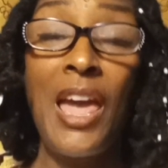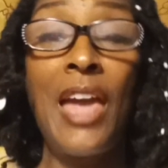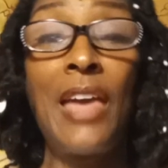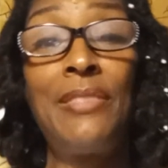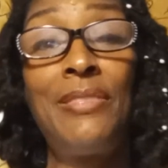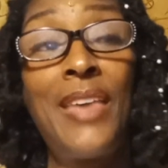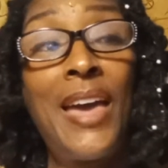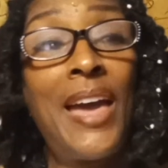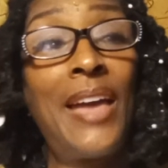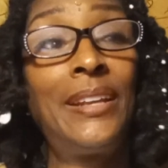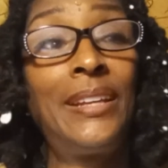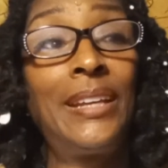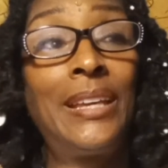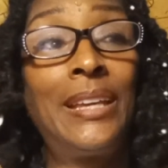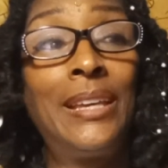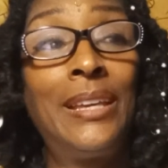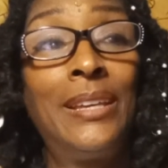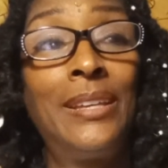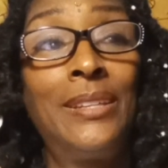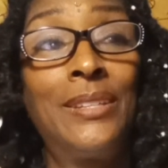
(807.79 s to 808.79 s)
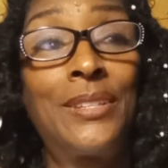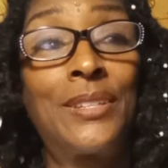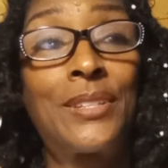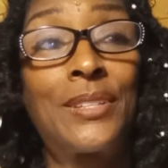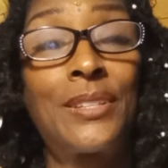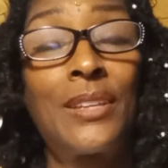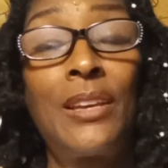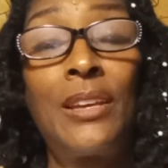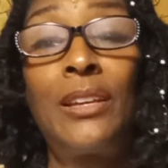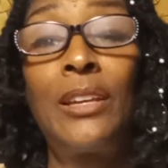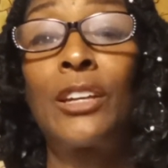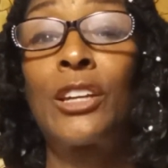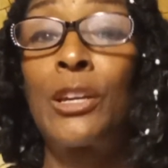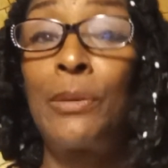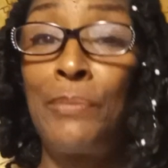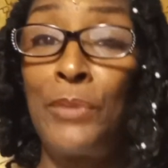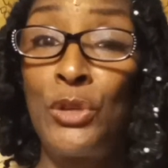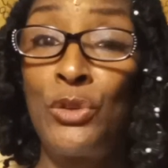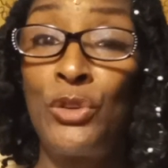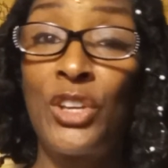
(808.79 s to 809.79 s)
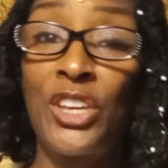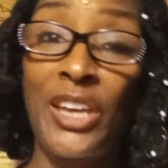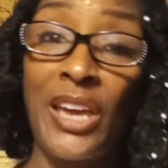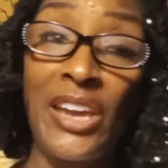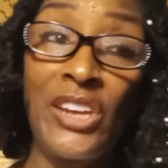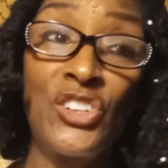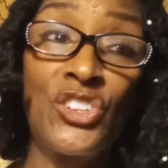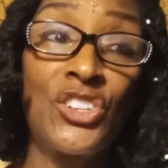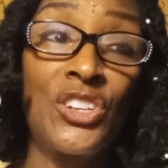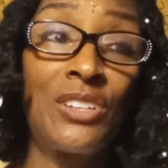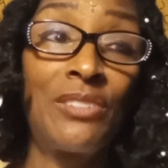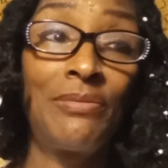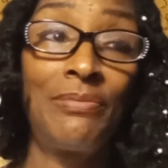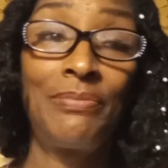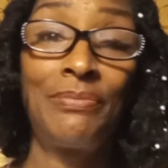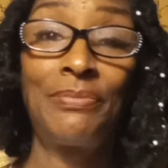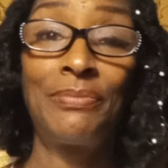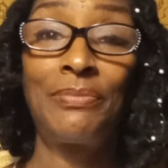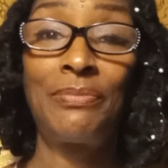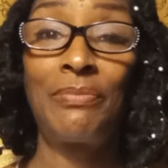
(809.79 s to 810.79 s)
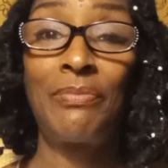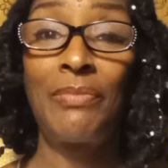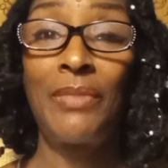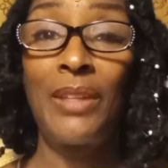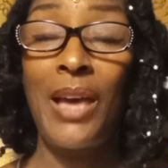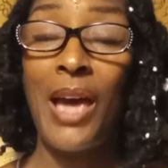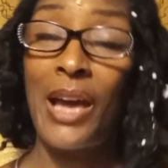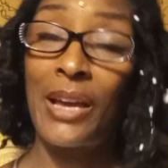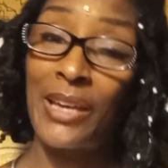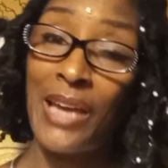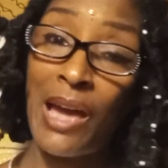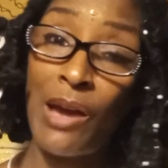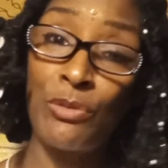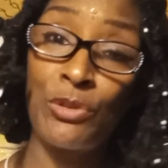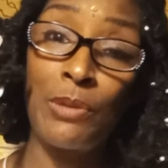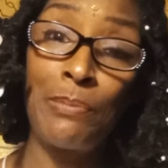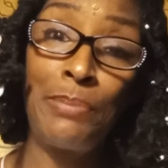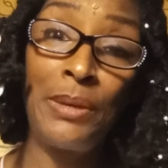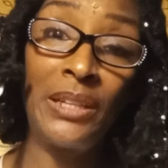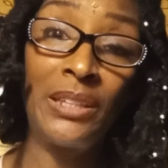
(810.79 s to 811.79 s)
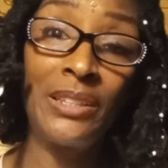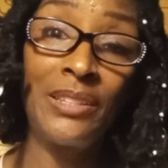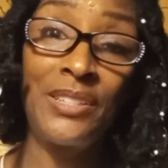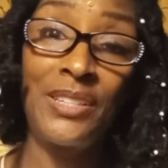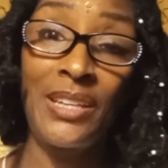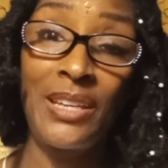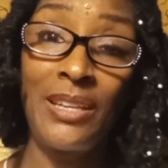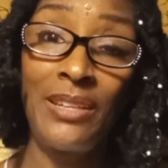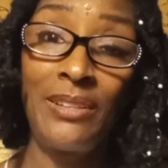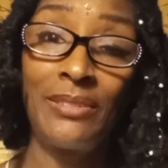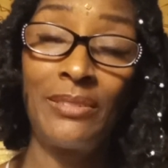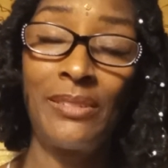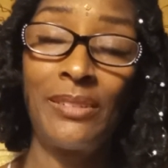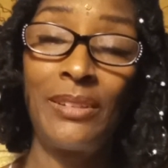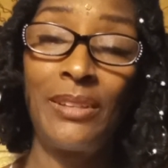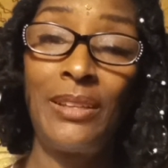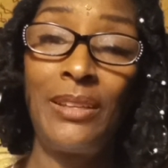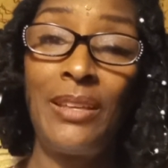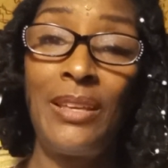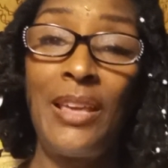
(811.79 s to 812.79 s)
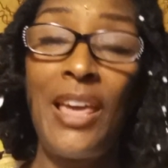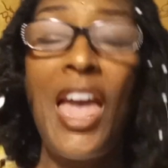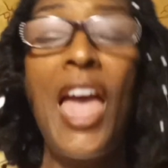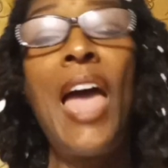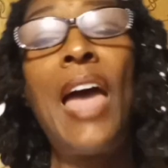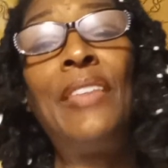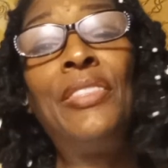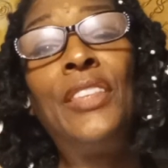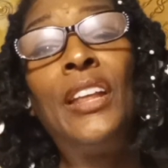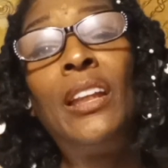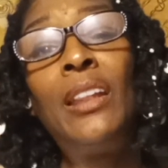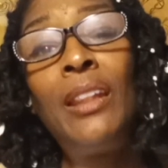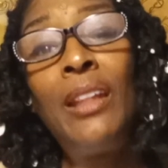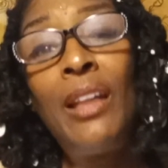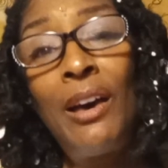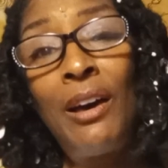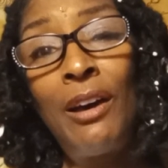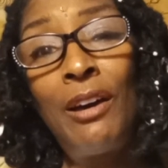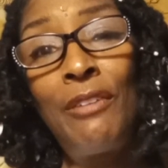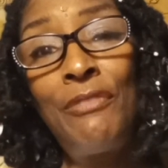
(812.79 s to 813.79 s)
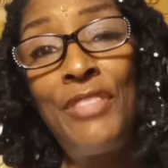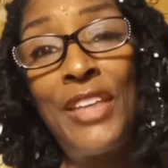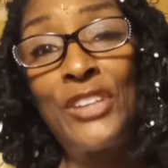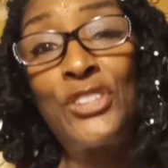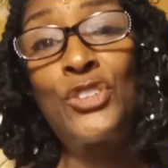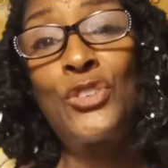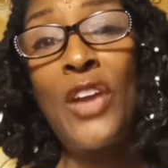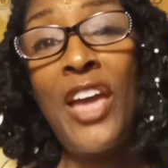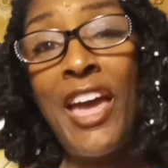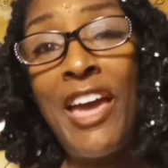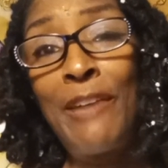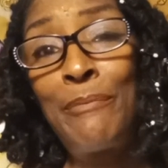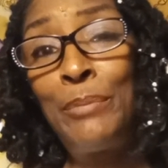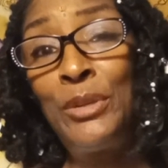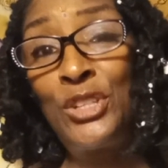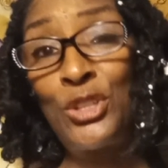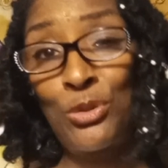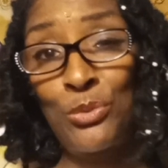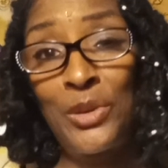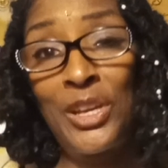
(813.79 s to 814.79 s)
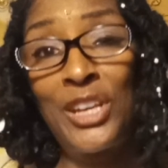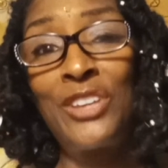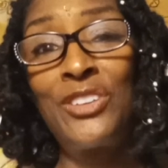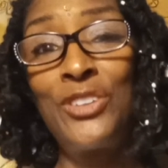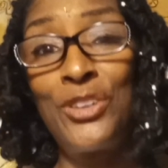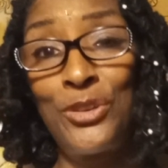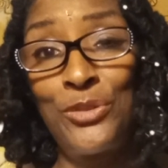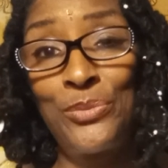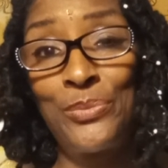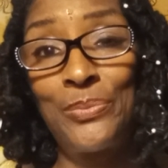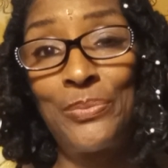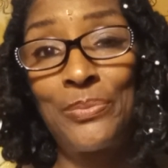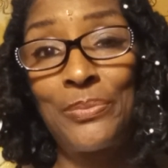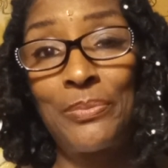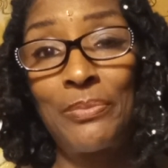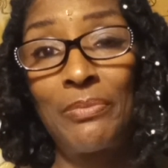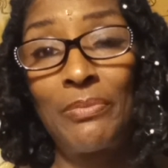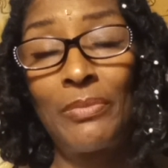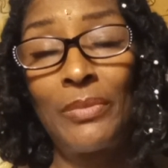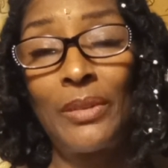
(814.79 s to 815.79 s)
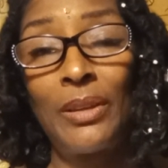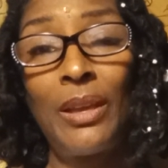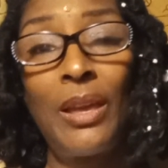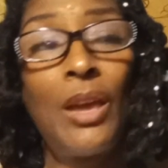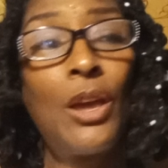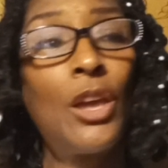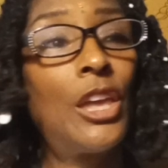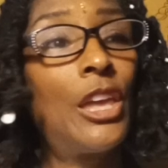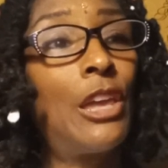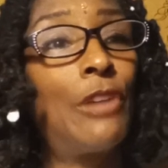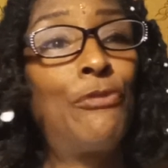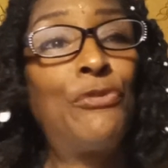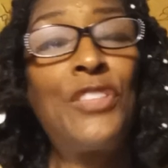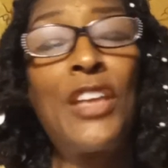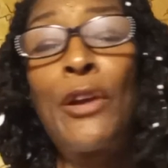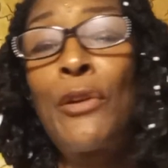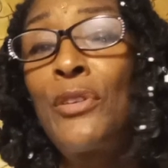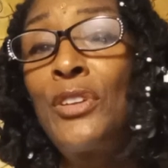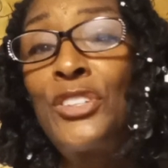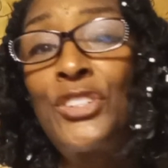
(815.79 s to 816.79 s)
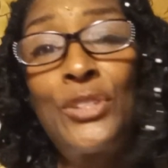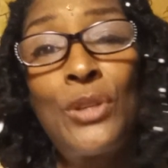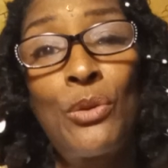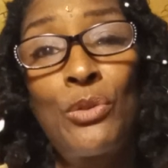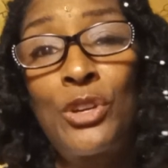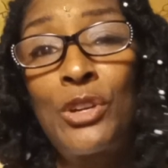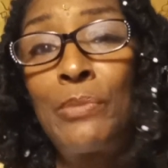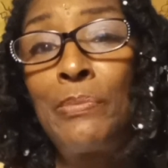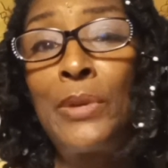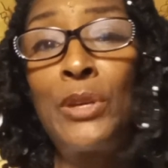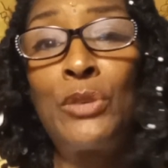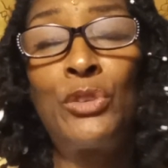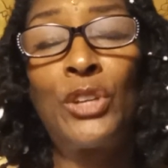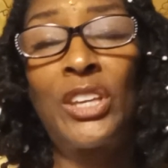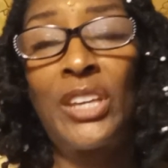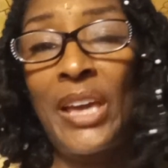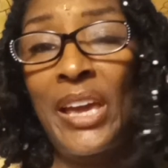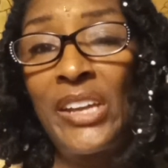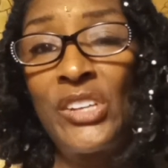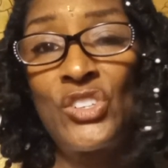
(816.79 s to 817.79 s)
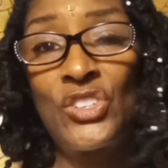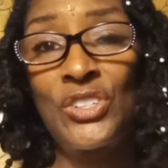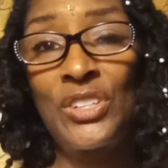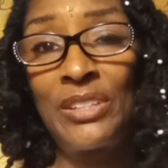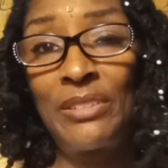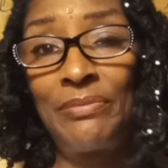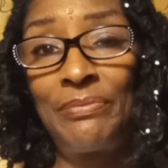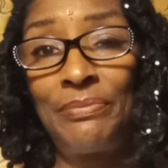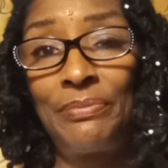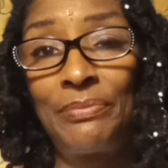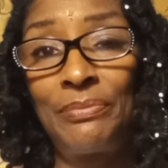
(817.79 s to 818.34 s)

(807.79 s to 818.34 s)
And that is communication, accountability, and the love that you have between you. If there is no communication,